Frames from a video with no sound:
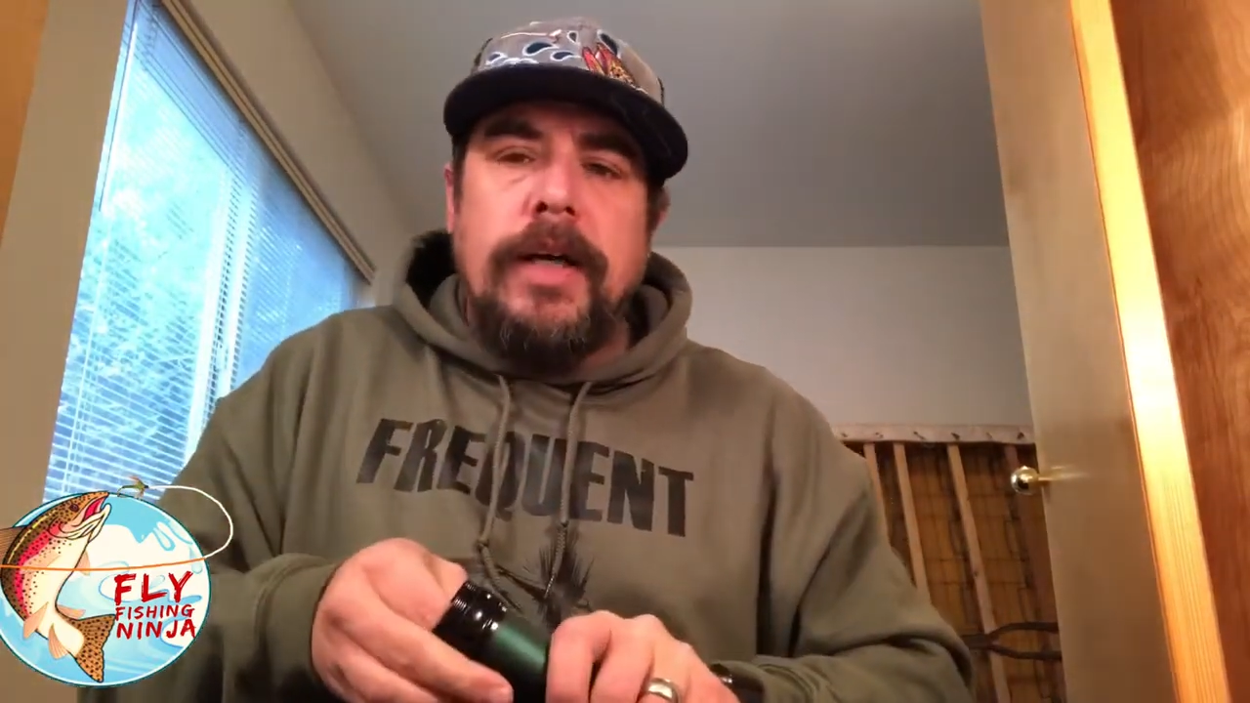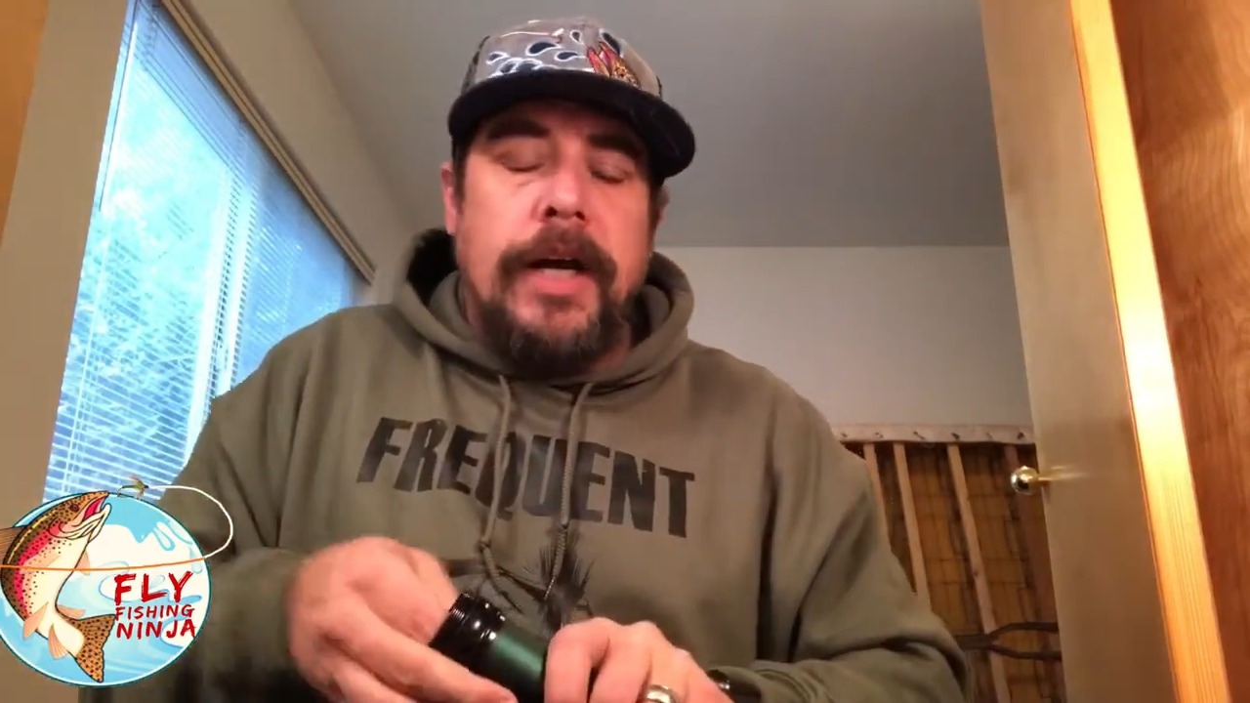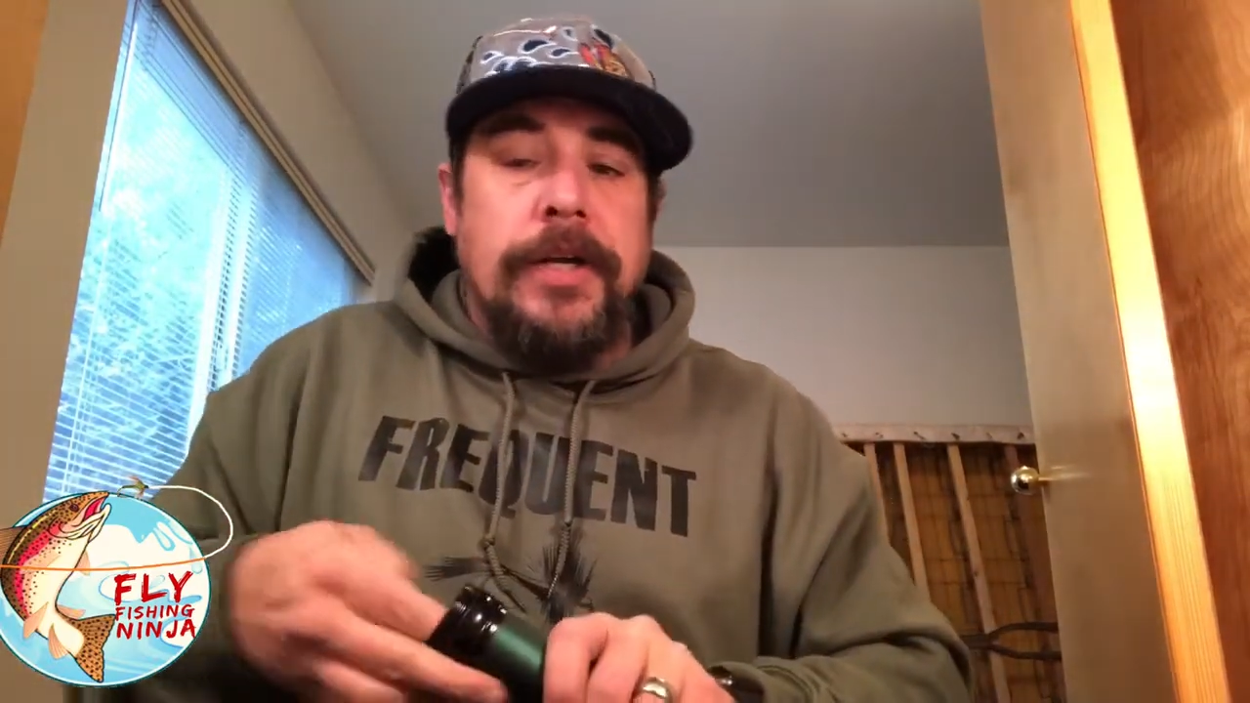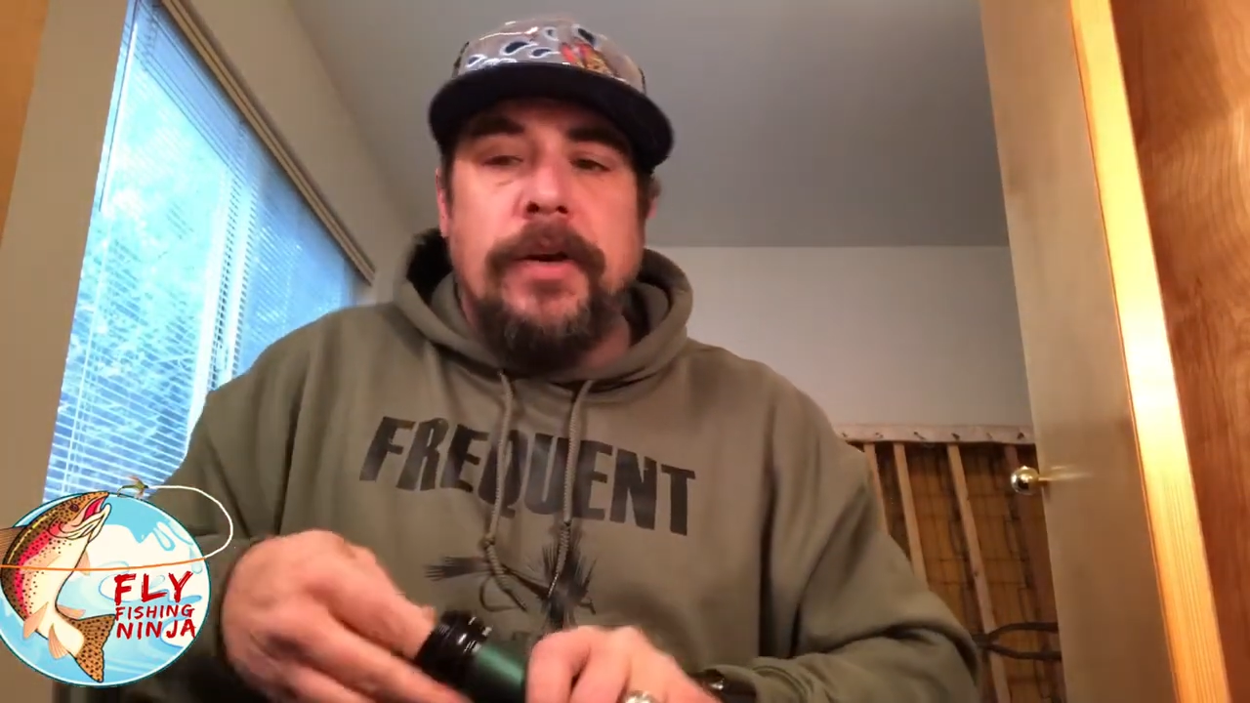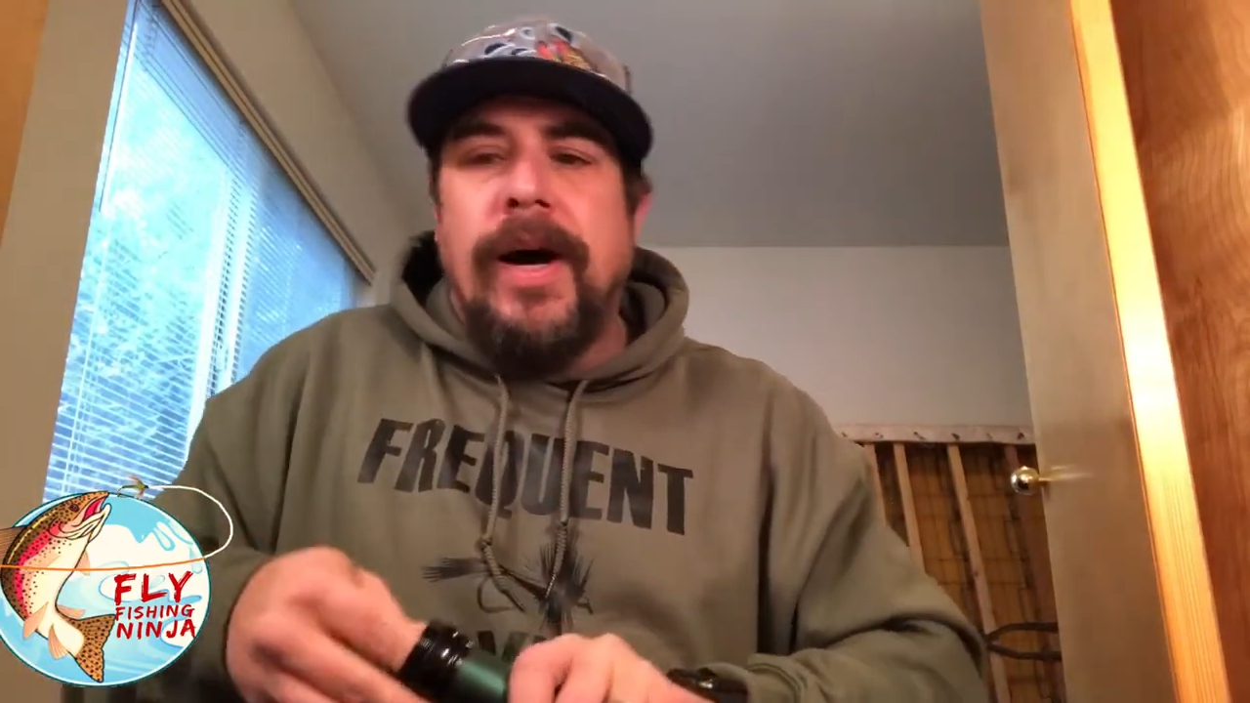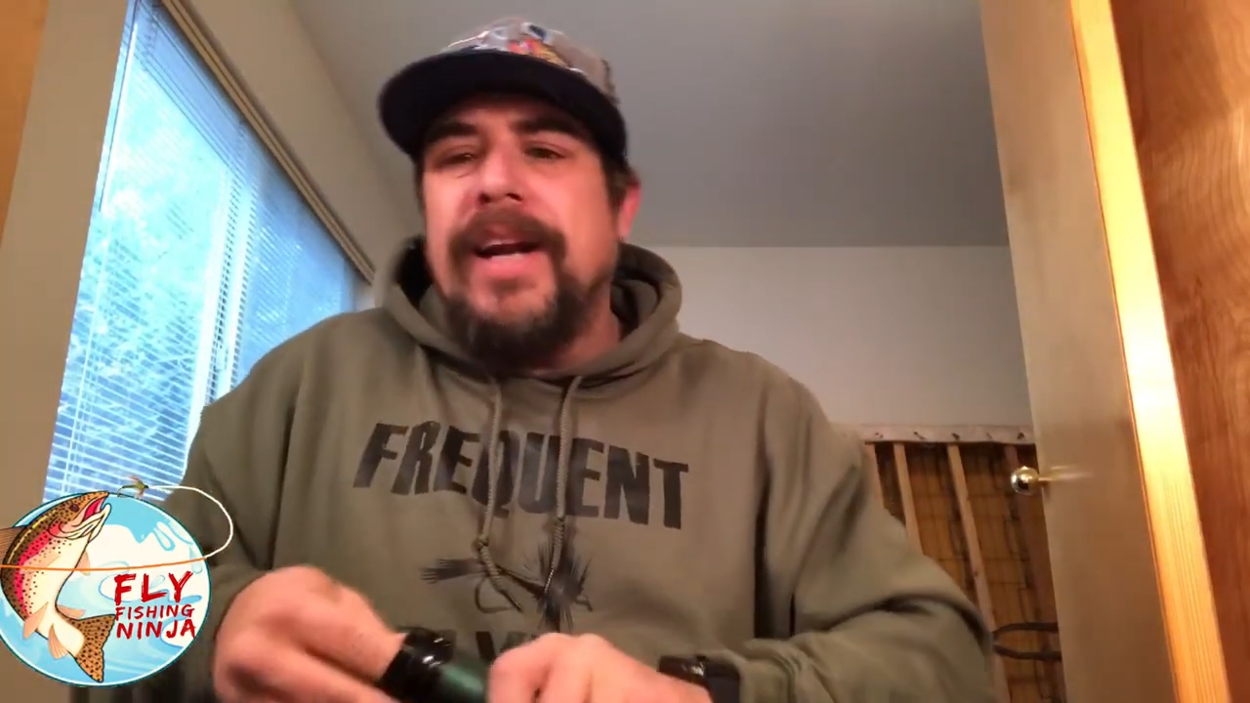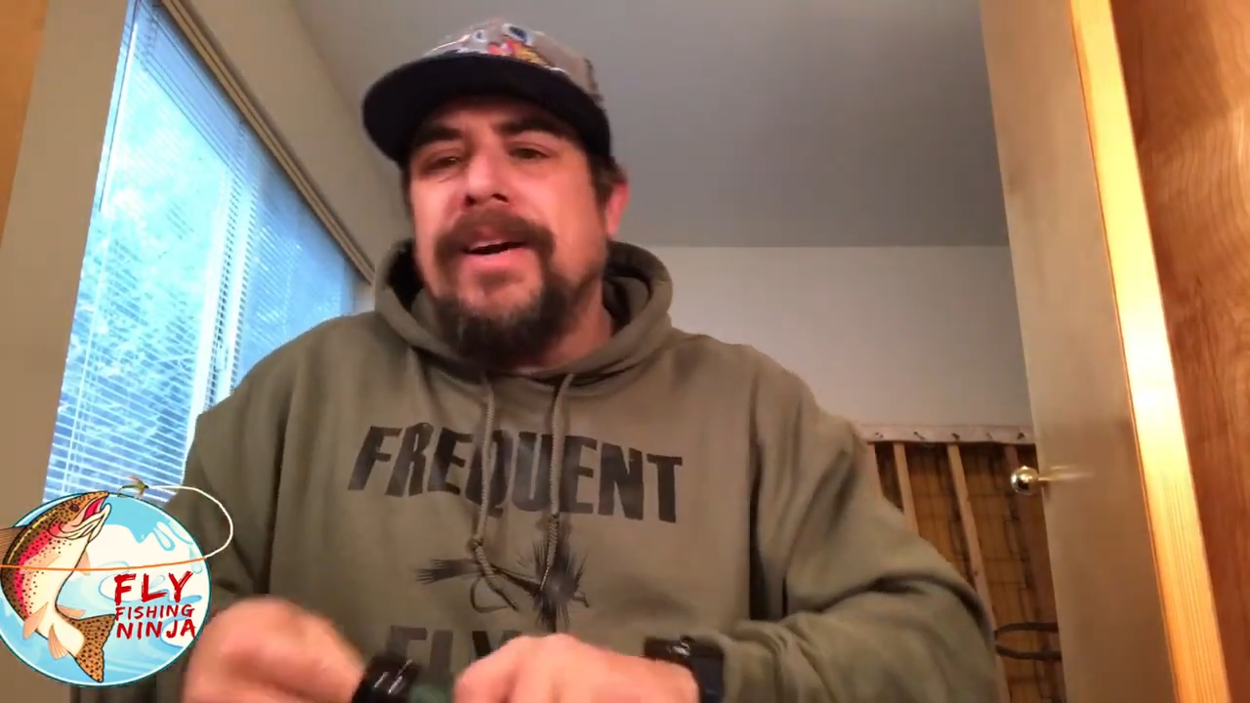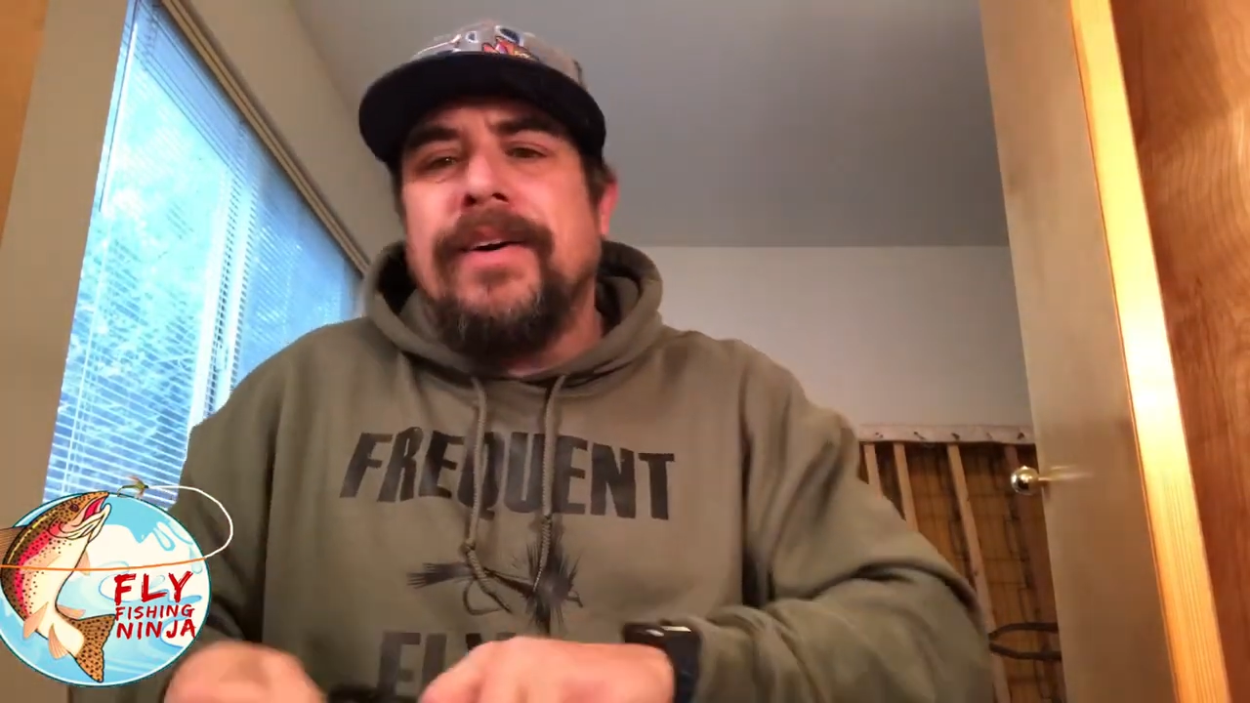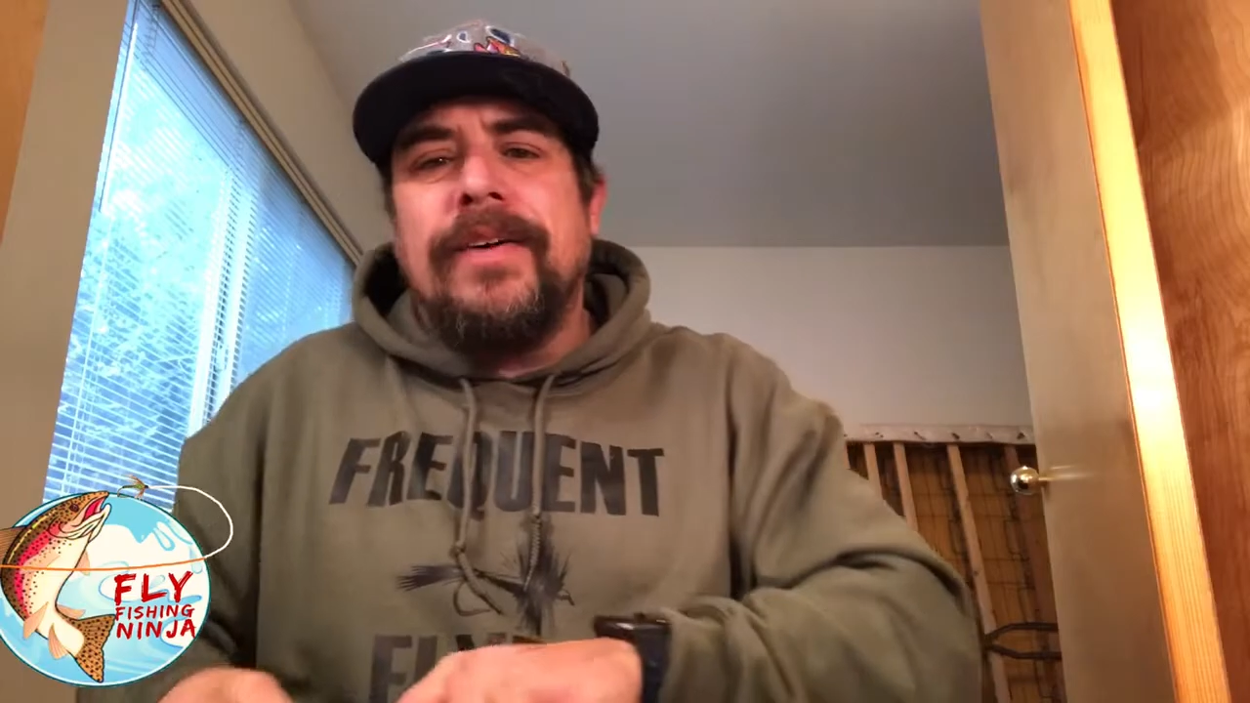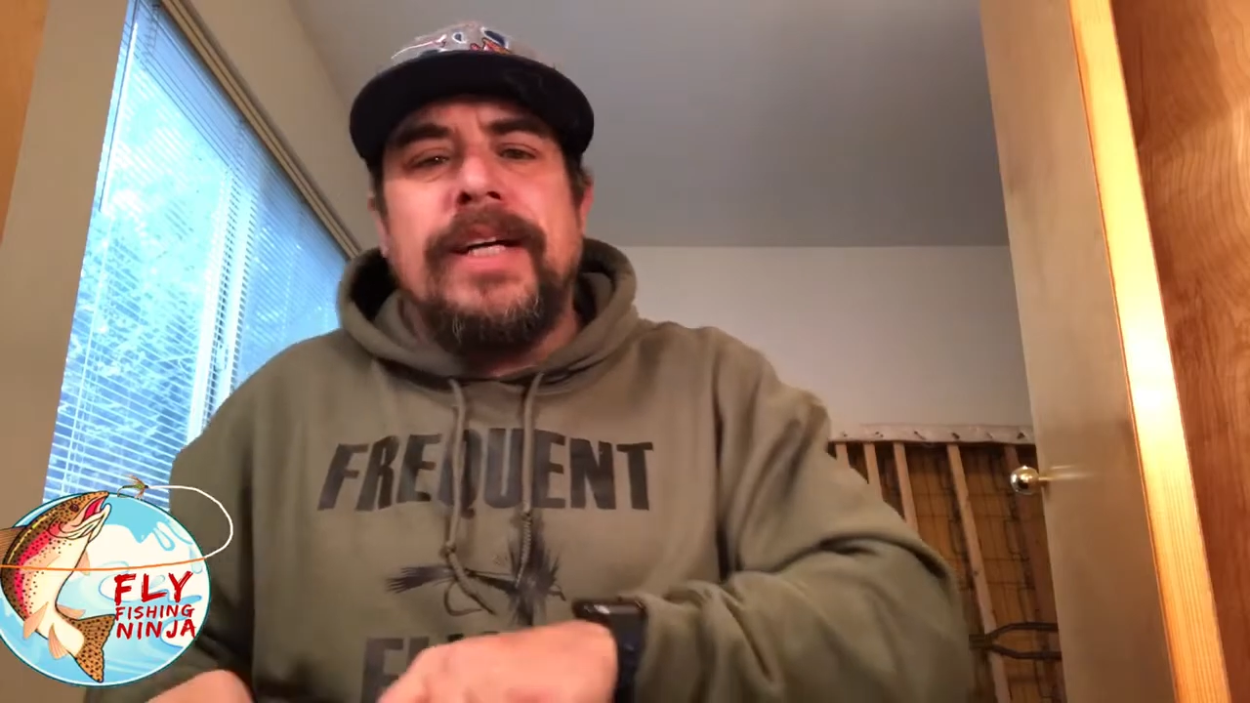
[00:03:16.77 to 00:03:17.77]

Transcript: I do. I know